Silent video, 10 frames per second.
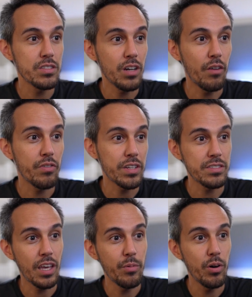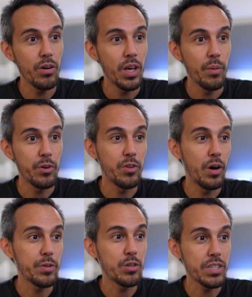offering stable, but we developed
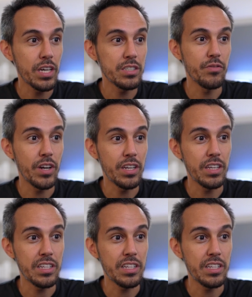a use case and very unique.